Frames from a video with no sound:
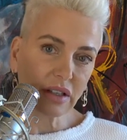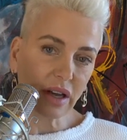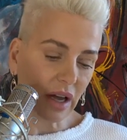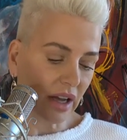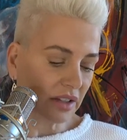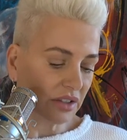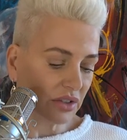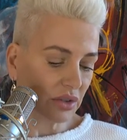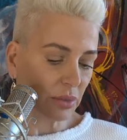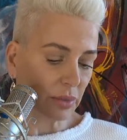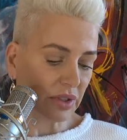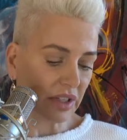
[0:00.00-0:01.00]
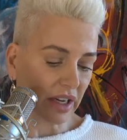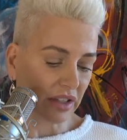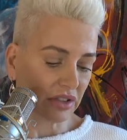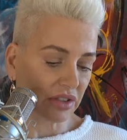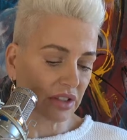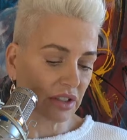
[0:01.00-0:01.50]
God
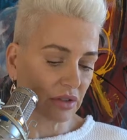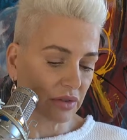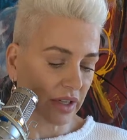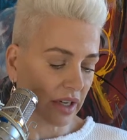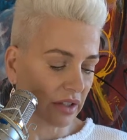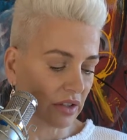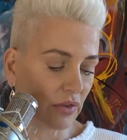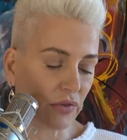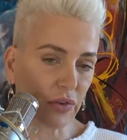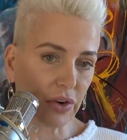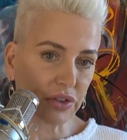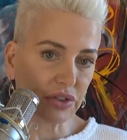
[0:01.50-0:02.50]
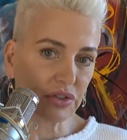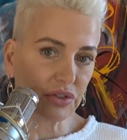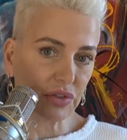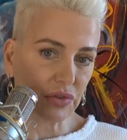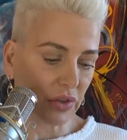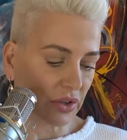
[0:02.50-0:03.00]
supernaturally created the first
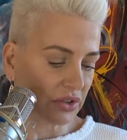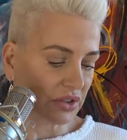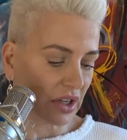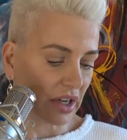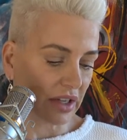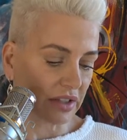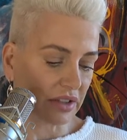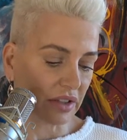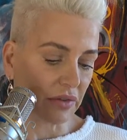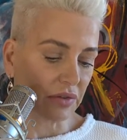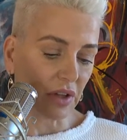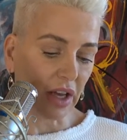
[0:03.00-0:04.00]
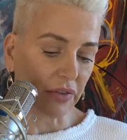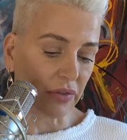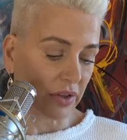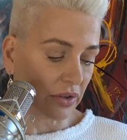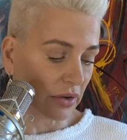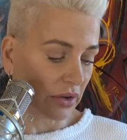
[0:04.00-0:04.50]
diverse kinds of
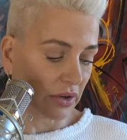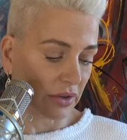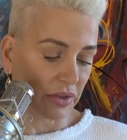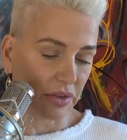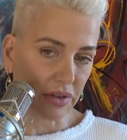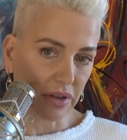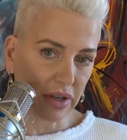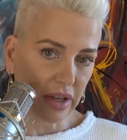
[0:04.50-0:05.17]
life on earth